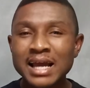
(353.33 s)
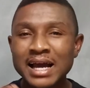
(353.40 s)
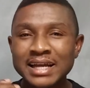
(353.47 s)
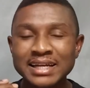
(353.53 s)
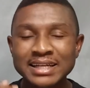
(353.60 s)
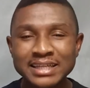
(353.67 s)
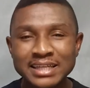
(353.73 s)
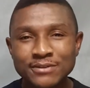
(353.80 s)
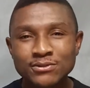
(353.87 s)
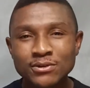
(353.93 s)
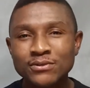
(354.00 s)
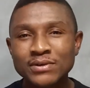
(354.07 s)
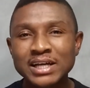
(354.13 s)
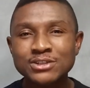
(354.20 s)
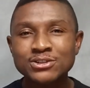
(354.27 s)
and the gift
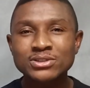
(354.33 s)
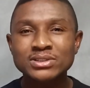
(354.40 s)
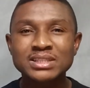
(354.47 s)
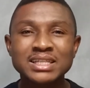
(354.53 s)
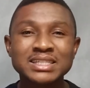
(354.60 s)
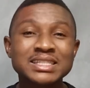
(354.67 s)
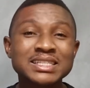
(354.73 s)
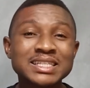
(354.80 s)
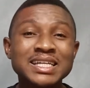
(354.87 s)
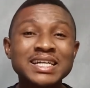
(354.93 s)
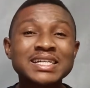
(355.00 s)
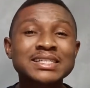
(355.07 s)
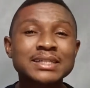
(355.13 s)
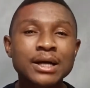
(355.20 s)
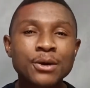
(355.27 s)
of righteousness, they
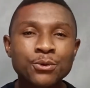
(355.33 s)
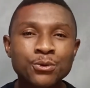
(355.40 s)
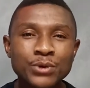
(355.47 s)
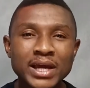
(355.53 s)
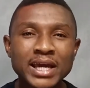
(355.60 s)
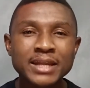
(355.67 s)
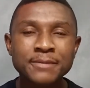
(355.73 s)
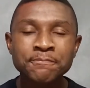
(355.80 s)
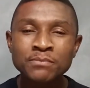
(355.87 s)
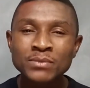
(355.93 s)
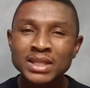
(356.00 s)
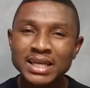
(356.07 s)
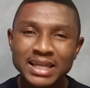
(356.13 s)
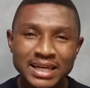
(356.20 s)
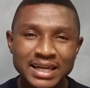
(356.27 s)
shall reign
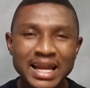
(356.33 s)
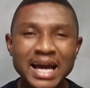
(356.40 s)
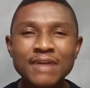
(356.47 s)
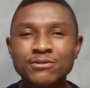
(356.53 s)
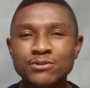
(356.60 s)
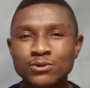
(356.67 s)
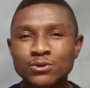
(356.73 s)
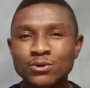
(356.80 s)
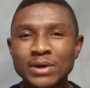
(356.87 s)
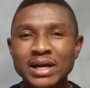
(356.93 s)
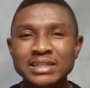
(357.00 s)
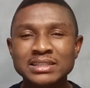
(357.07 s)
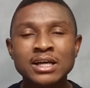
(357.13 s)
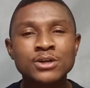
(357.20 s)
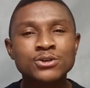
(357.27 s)
in life through
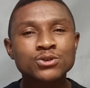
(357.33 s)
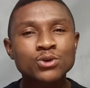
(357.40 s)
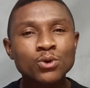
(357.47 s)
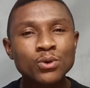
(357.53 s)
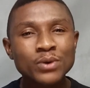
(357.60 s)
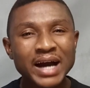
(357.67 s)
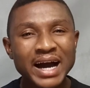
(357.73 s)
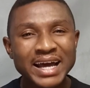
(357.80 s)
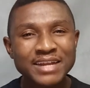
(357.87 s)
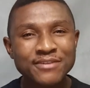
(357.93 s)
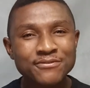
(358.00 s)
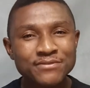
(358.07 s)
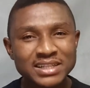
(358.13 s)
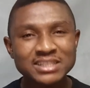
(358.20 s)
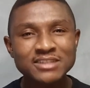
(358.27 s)
Christ." So an
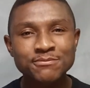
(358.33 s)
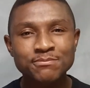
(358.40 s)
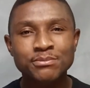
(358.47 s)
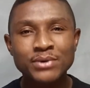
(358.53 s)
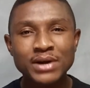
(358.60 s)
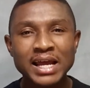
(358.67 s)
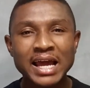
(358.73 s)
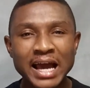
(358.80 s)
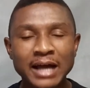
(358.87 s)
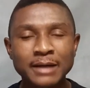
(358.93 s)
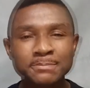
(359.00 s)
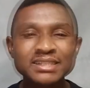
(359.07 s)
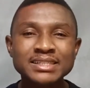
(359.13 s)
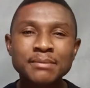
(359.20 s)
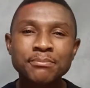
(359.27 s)
effective prayer
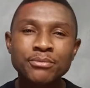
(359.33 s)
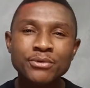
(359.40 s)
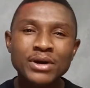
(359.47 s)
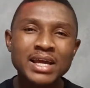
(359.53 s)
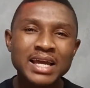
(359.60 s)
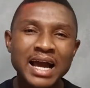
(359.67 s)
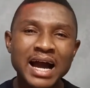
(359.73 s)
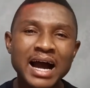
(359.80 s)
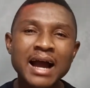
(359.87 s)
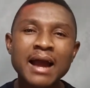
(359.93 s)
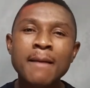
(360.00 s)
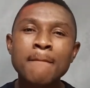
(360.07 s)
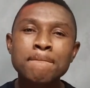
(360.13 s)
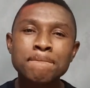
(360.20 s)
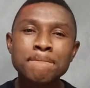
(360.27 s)
is a prayer
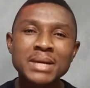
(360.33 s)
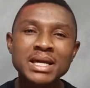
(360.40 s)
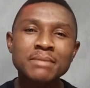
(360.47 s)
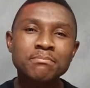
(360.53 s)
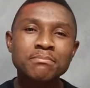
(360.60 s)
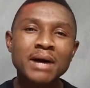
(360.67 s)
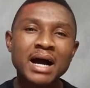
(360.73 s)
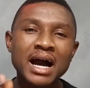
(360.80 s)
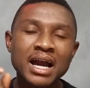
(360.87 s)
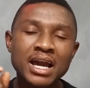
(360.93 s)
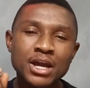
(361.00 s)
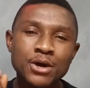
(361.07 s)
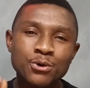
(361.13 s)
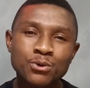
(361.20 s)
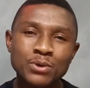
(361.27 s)
made by
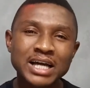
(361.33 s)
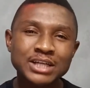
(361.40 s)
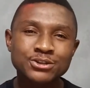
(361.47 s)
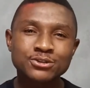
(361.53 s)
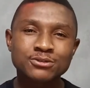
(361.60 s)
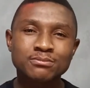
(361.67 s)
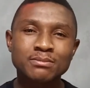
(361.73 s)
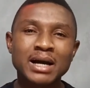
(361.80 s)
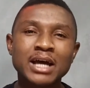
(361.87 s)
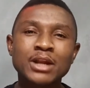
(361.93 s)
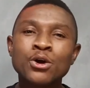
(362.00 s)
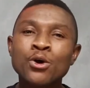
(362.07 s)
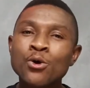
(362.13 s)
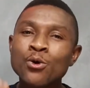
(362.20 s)
a righteous man